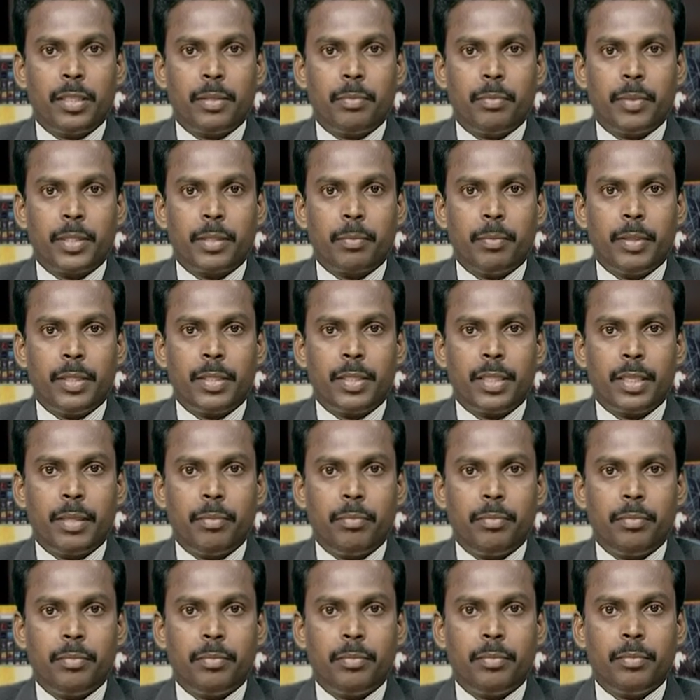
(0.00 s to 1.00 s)
lists must be
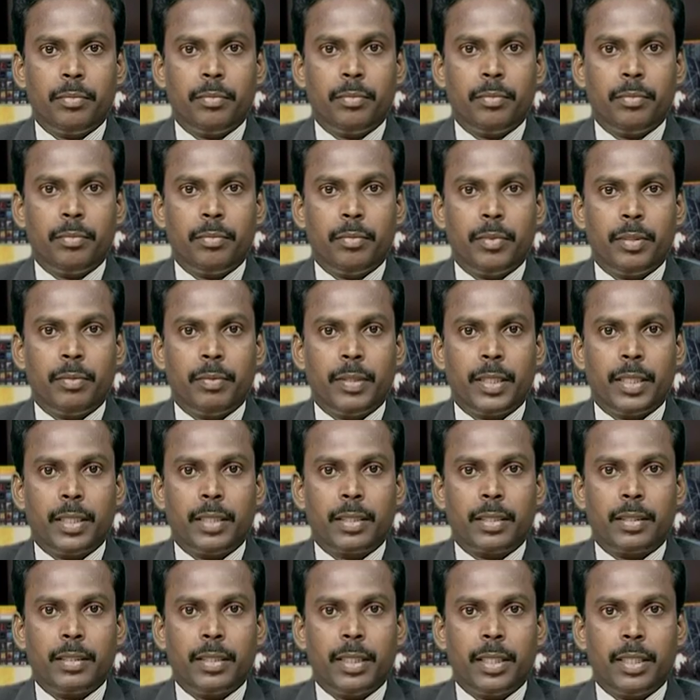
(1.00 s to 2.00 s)
same but
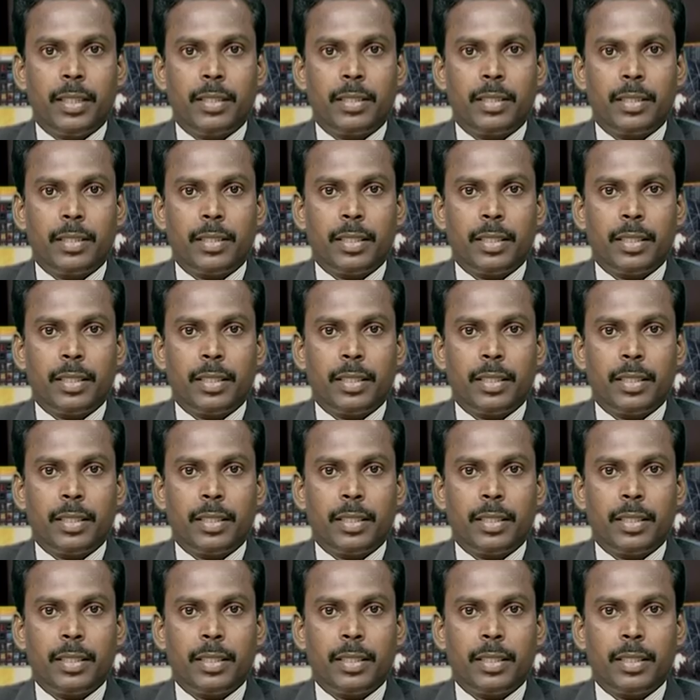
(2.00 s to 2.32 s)
whereas the